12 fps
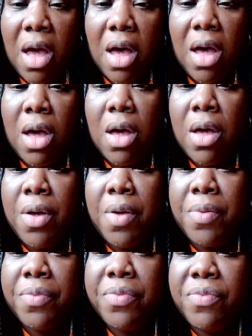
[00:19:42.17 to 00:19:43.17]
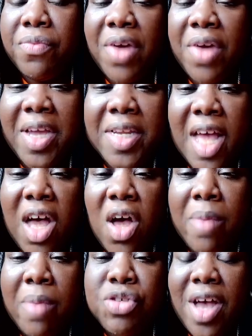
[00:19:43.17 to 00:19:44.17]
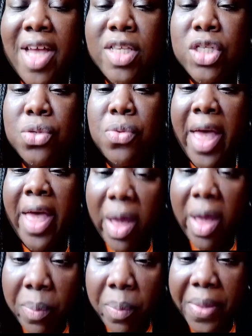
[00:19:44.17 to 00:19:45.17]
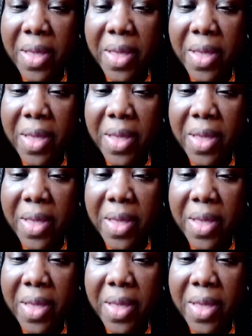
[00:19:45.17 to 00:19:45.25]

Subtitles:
Uh, right now, I'm trying to help